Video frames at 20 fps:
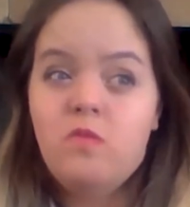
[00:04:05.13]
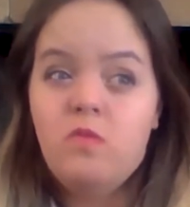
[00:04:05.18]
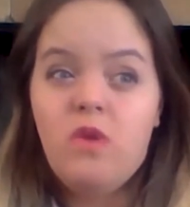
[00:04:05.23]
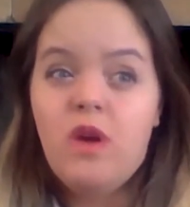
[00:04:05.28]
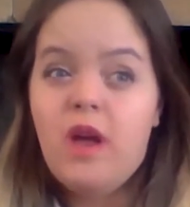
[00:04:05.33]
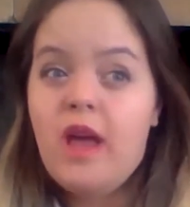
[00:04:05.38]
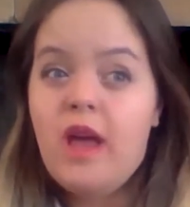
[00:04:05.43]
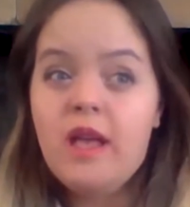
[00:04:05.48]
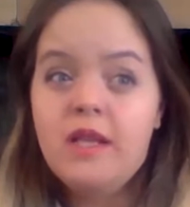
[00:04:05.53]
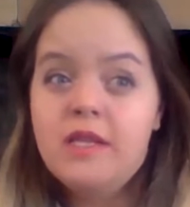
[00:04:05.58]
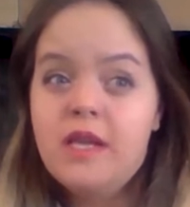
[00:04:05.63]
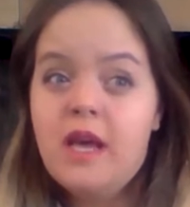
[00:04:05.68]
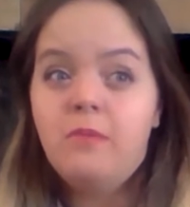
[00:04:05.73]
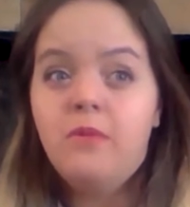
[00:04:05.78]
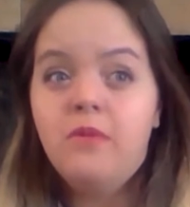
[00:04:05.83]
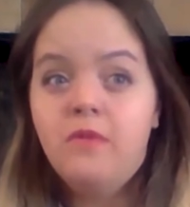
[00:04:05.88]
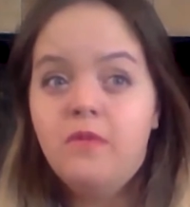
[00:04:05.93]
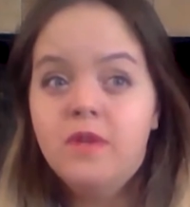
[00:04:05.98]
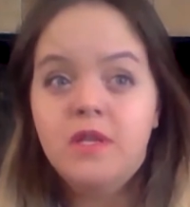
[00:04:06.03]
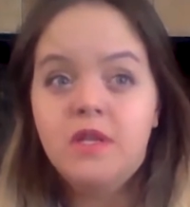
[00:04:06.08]
what has
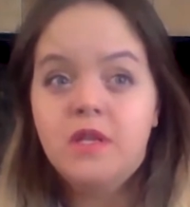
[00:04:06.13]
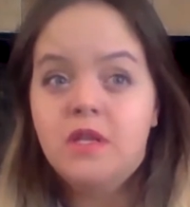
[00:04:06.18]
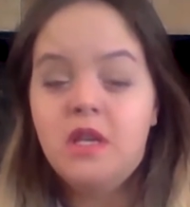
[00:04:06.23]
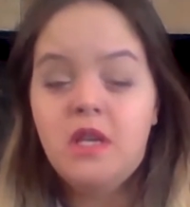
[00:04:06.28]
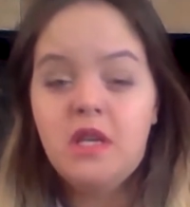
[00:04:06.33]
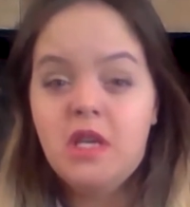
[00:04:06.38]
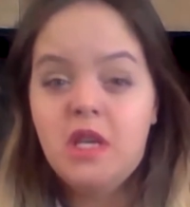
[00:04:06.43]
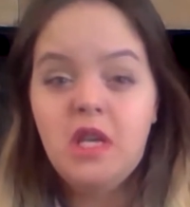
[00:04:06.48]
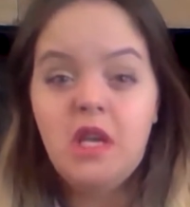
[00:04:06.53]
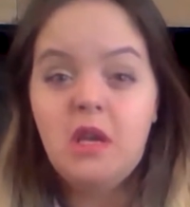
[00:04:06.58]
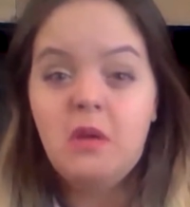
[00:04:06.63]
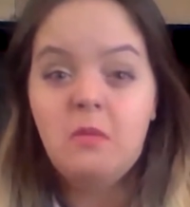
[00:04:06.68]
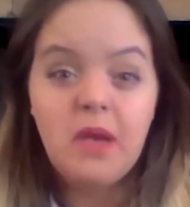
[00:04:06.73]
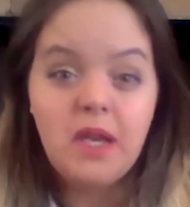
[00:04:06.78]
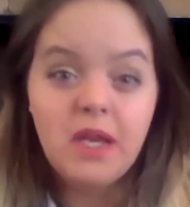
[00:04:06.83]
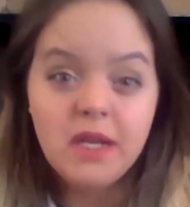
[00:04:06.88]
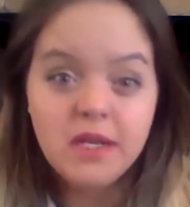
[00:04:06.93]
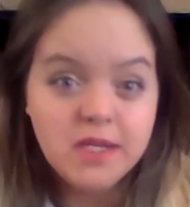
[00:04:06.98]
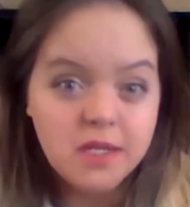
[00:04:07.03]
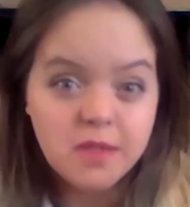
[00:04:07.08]
happened physically in any of
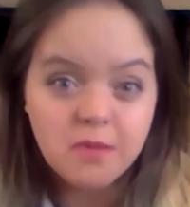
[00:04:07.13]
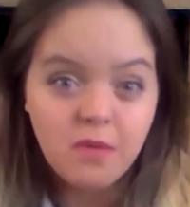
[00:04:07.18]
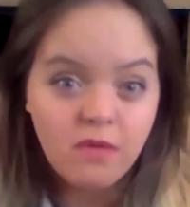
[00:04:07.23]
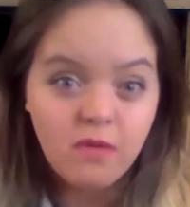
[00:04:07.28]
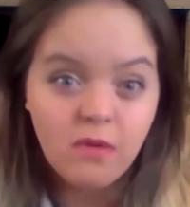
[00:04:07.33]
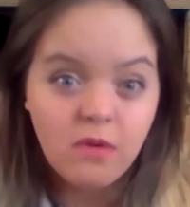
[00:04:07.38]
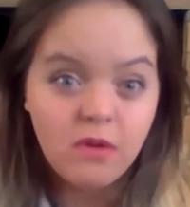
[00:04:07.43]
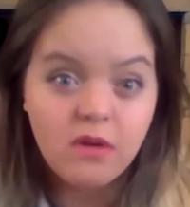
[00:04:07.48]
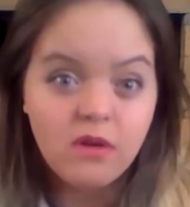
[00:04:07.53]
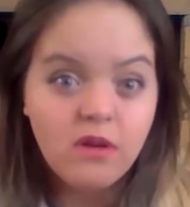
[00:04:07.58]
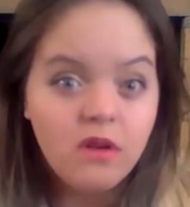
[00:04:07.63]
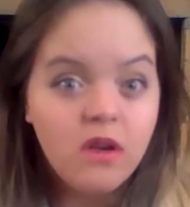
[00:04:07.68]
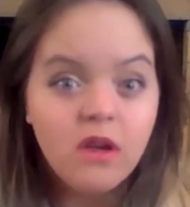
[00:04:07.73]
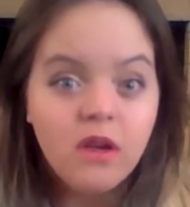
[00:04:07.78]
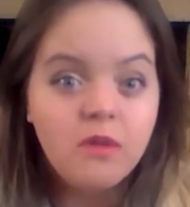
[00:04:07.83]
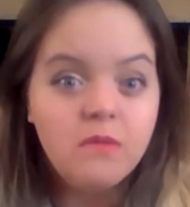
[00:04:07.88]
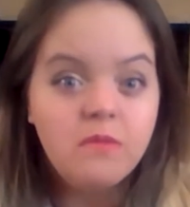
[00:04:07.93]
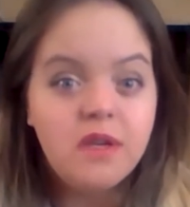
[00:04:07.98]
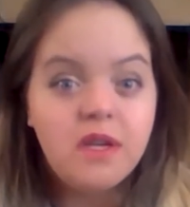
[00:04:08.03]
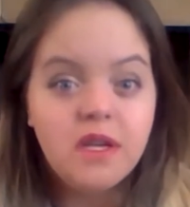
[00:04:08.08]
my kisses before,
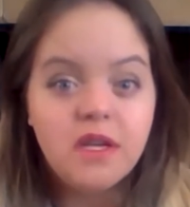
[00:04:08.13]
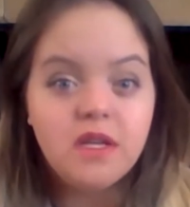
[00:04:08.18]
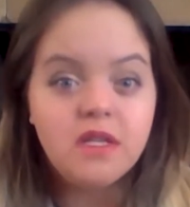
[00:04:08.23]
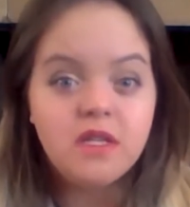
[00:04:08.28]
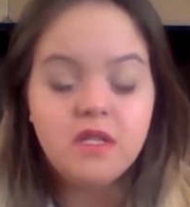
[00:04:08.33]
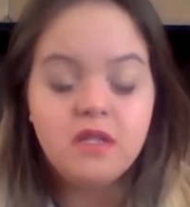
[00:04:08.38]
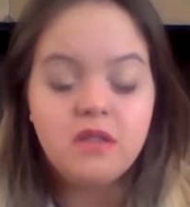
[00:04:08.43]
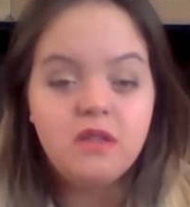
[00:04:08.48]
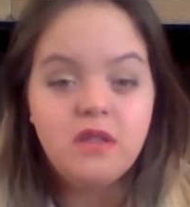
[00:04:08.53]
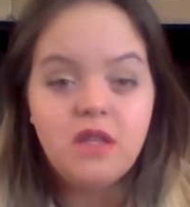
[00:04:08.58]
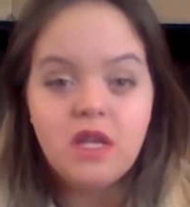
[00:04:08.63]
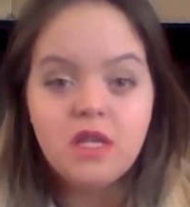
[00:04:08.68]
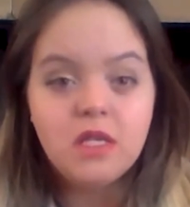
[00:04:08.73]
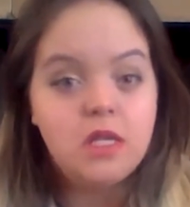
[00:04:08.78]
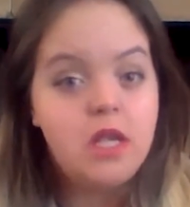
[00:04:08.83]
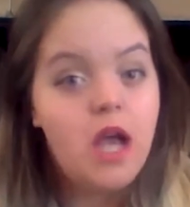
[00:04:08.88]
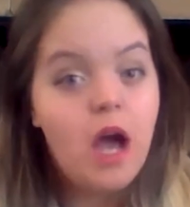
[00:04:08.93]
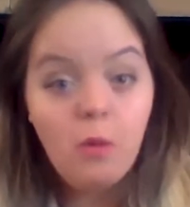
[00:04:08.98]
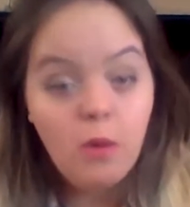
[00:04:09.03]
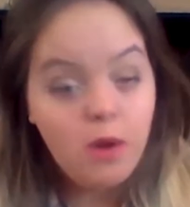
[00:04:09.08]
because
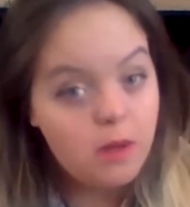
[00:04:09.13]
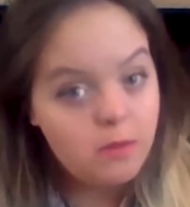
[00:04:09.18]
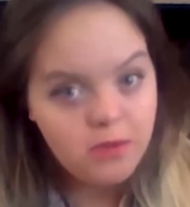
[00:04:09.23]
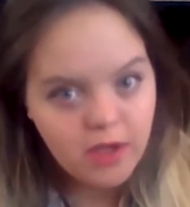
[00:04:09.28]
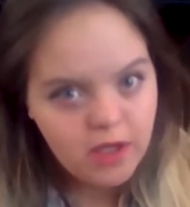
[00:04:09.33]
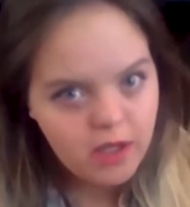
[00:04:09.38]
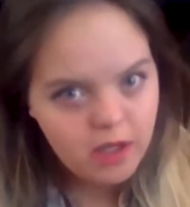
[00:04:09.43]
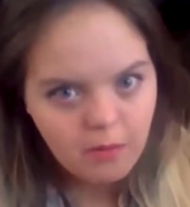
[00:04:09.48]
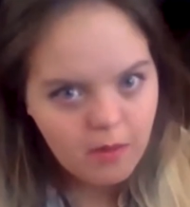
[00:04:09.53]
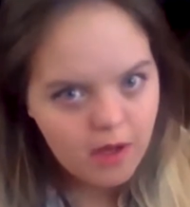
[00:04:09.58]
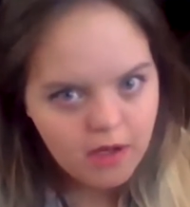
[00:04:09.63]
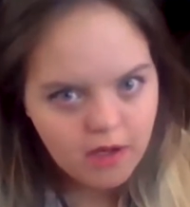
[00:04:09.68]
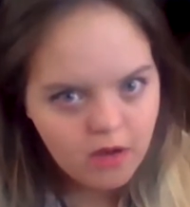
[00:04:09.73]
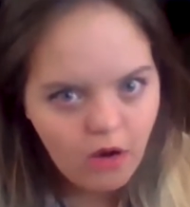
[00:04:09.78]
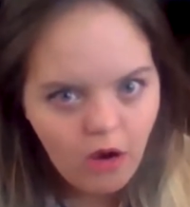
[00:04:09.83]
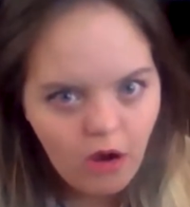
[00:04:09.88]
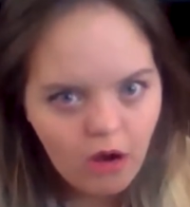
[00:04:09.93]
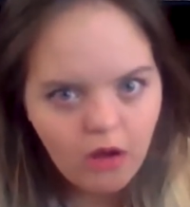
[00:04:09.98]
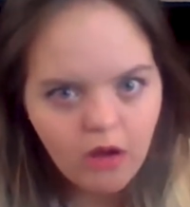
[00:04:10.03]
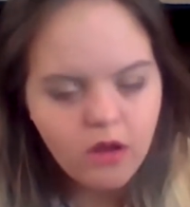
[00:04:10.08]
that's not what I'm thinking about at
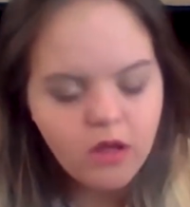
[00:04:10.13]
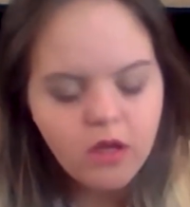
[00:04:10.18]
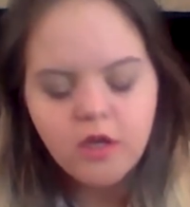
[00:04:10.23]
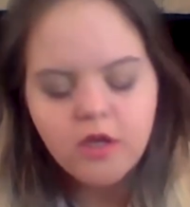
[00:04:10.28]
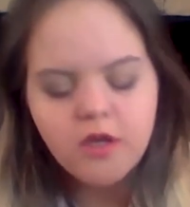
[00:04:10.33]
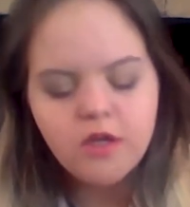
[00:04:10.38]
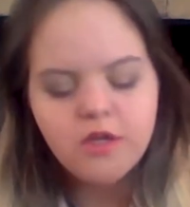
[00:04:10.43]
all.